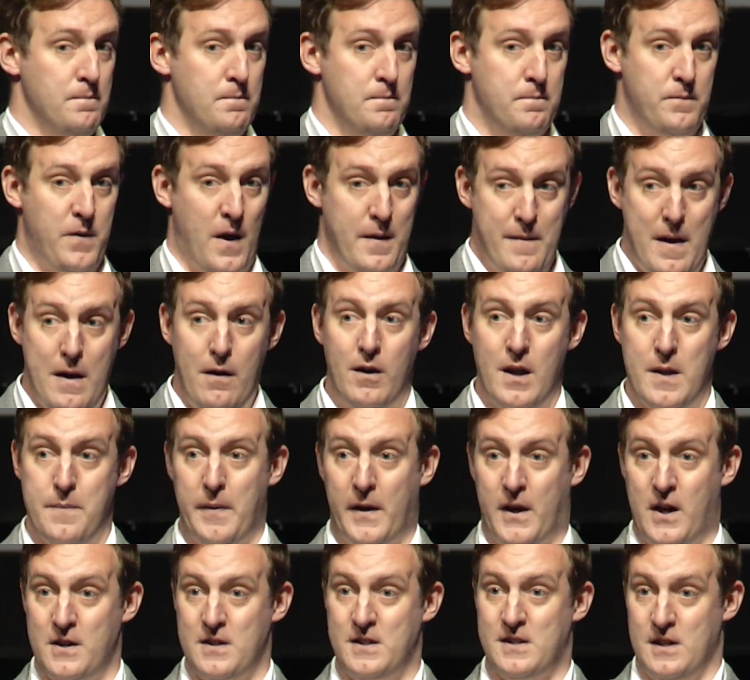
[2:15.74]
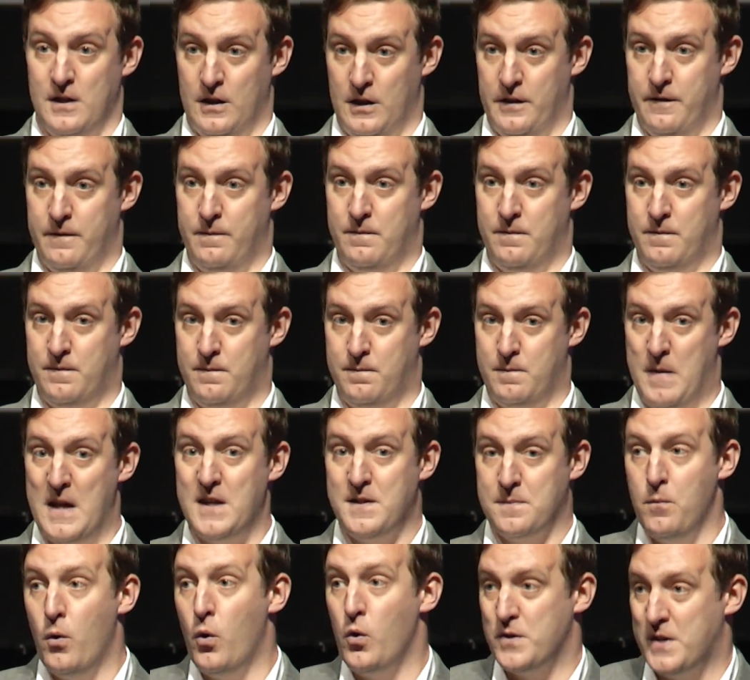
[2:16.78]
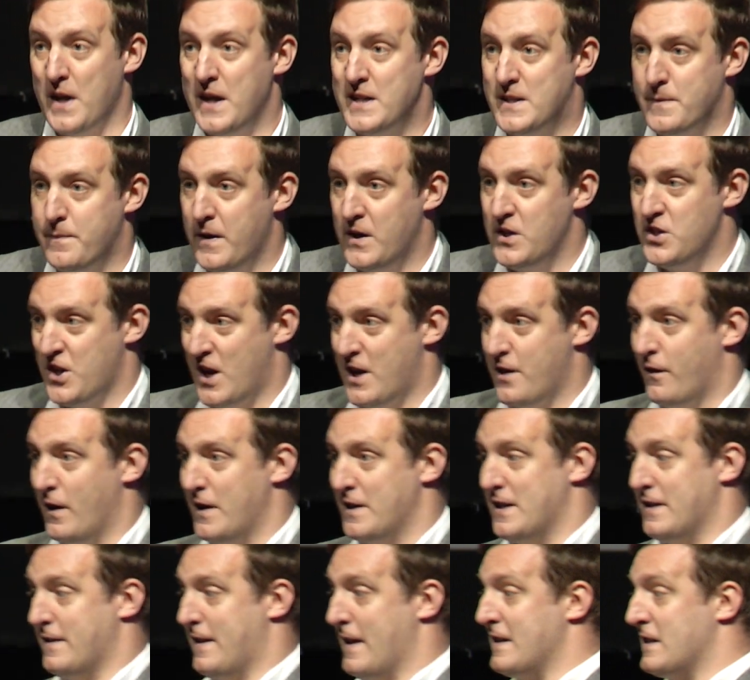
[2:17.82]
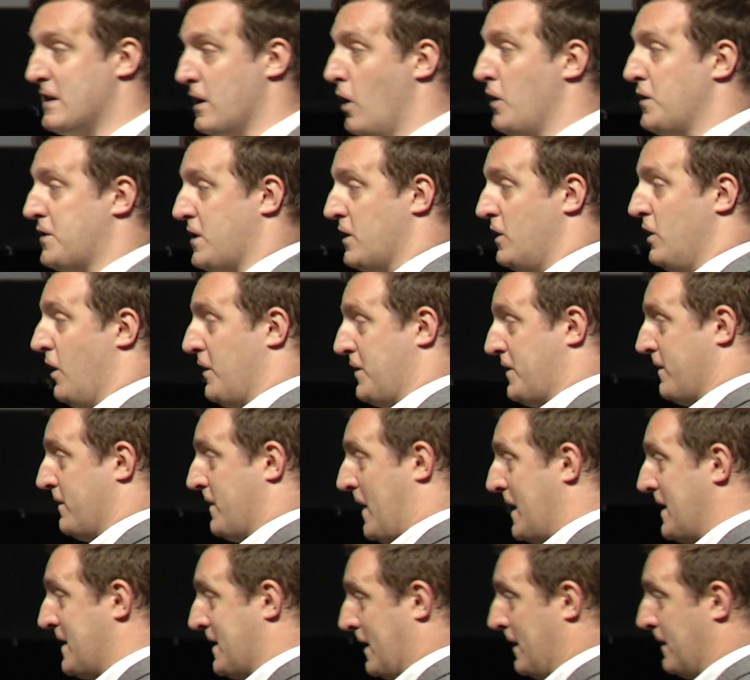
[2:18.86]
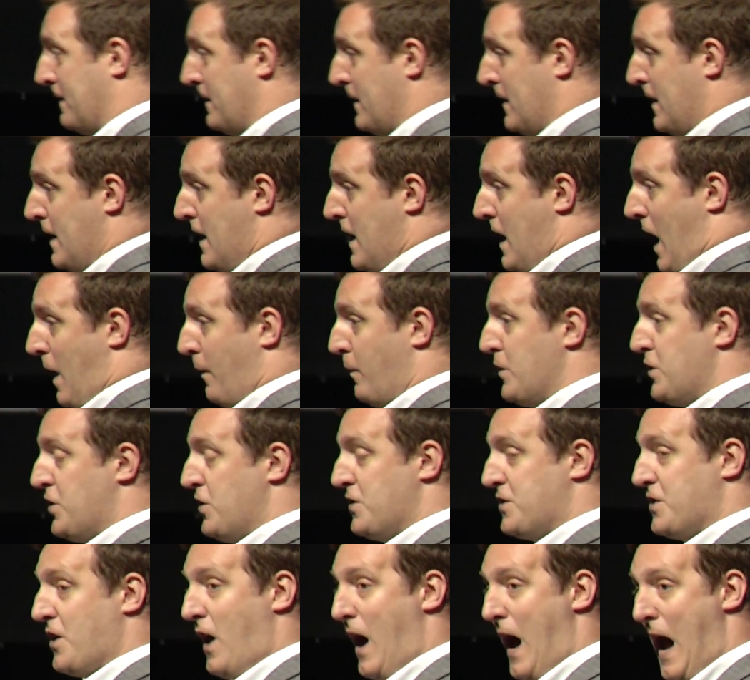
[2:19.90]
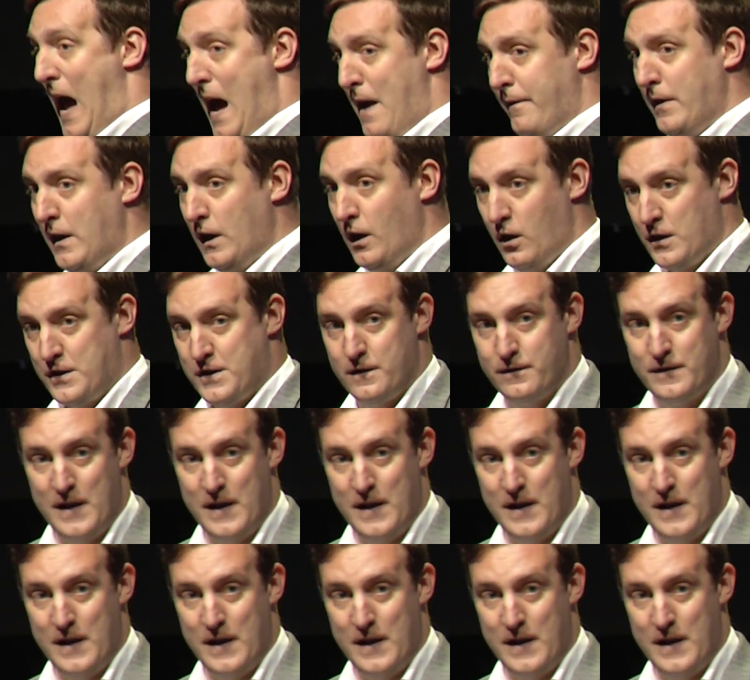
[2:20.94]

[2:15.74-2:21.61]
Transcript: primarily because there's more data being generated. There's lots and lots of data. And once you start having lots of